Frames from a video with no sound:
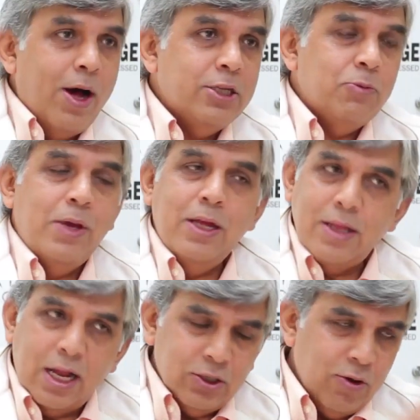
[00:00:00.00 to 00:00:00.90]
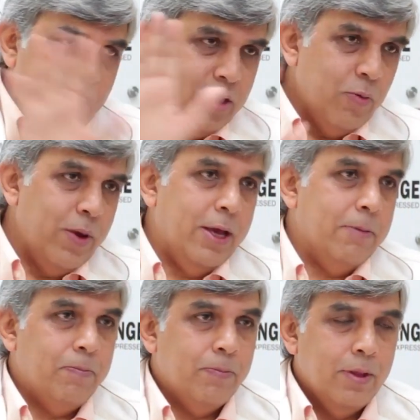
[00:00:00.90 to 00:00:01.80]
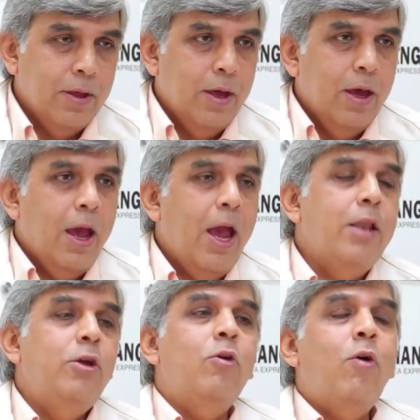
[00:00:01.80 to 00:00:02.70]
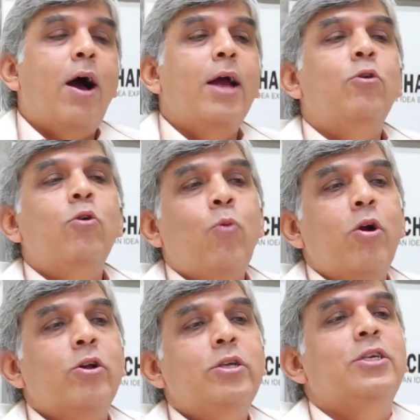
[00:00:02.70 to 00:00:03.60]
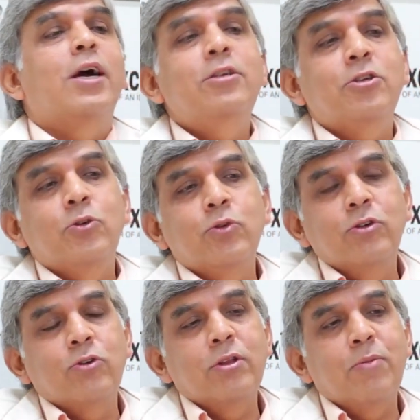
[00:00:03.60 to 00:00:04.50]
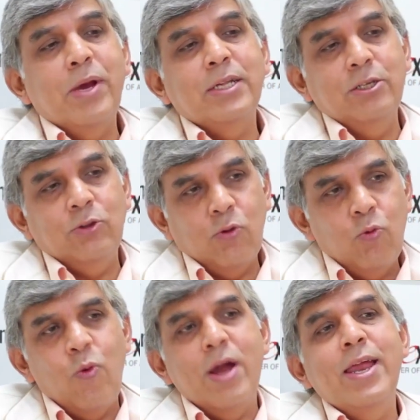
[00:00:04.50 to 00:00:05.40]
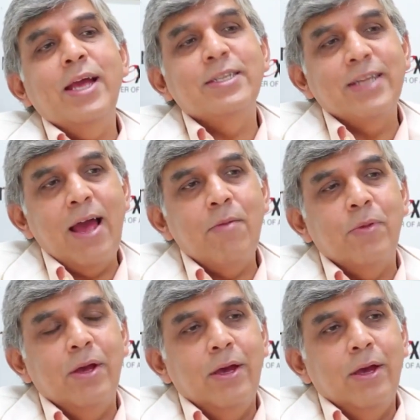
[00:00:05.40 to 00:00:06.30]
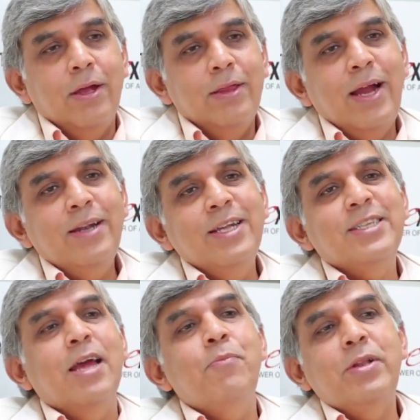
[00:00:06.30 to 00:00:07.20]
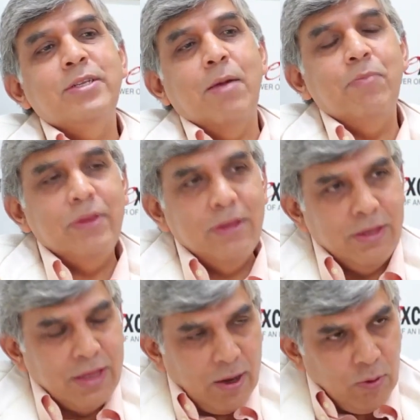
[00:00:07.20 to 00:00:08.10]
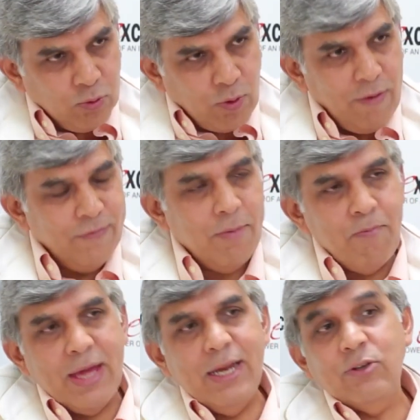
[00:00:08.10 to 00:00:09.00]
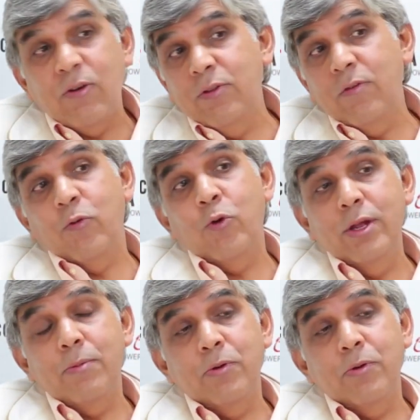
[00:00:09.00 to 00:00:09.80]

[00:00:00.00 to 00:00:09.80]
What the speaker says: ask me, that's not the way. And you know, I don't want to judge students on the basis of one exam that disables them. That was one of the merits of the four-year